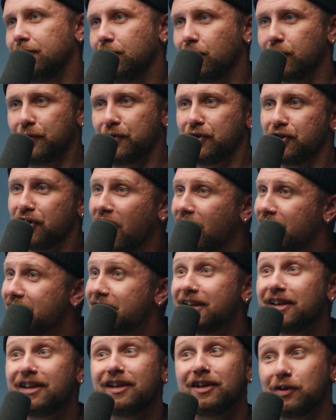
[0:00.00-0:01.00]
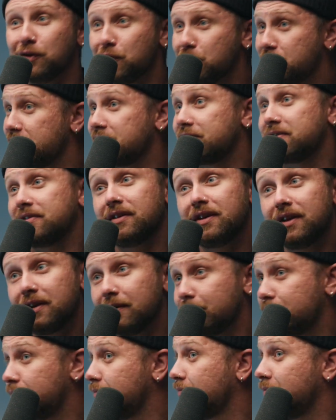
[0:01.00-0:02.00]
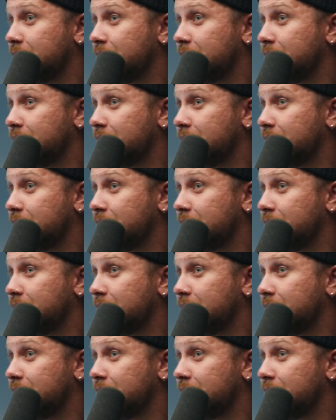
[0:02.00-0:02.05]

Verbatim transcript: Or if you're not eating, losing sleep.